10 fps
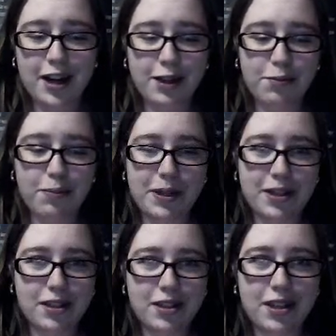I've
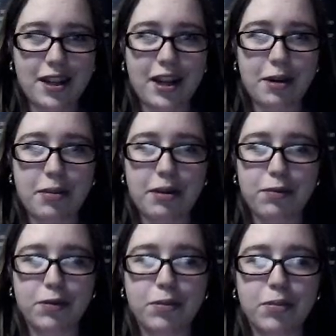been sitting in my
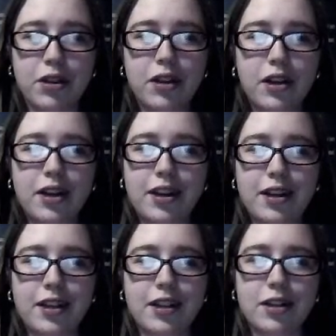room
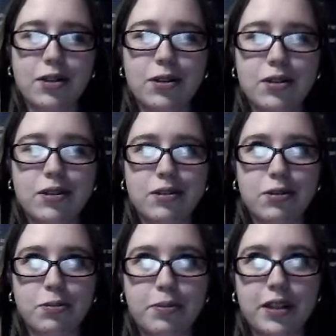eating
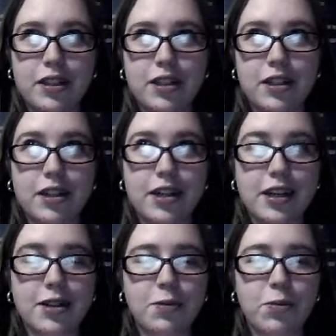cold pizza
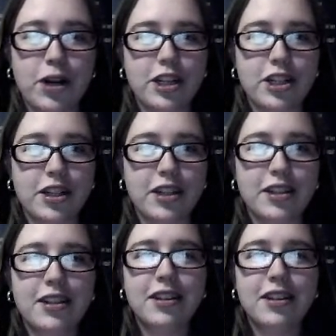and watching